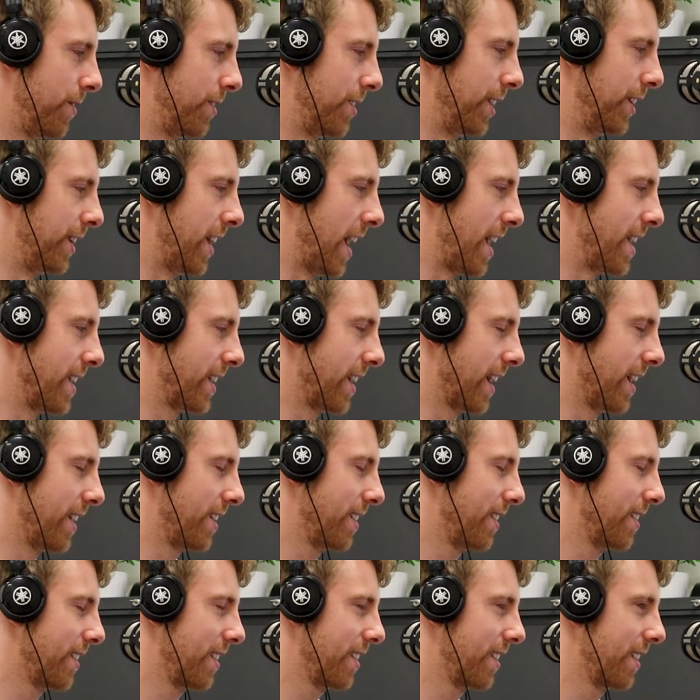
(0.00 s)
Did
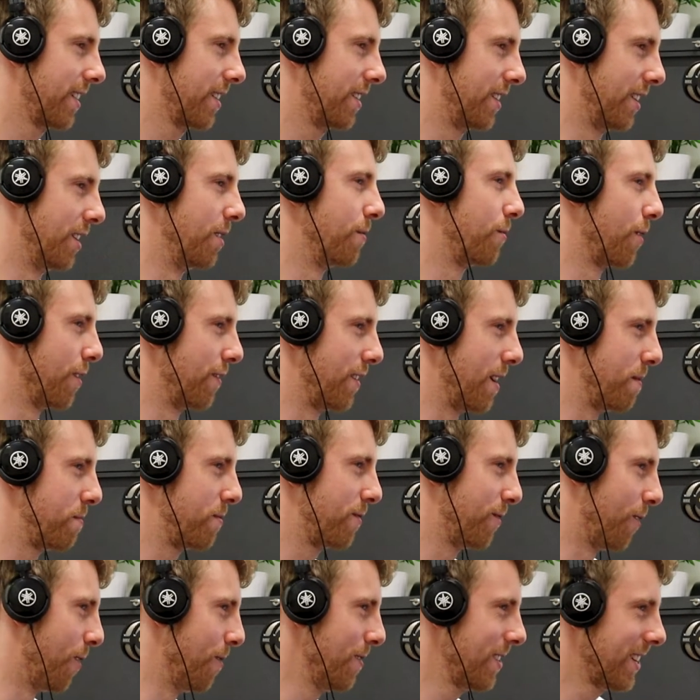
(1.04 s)
it improve their
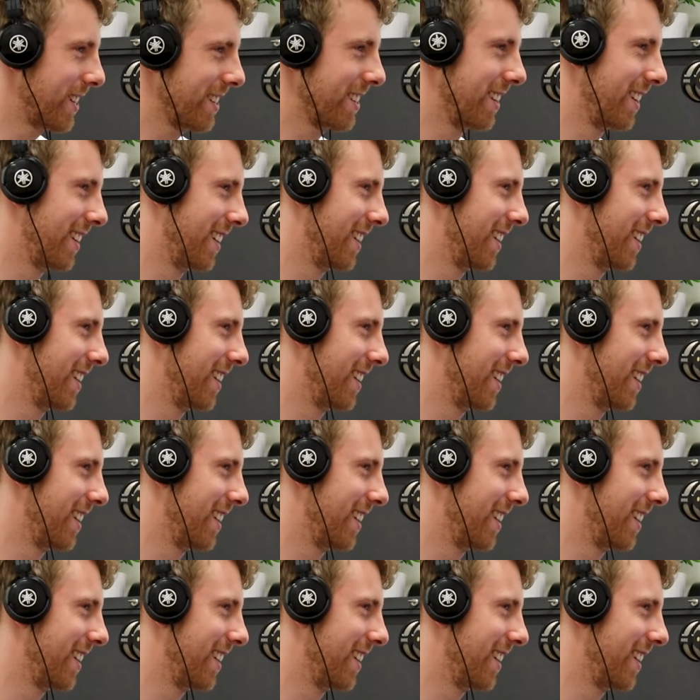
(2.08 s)
performance?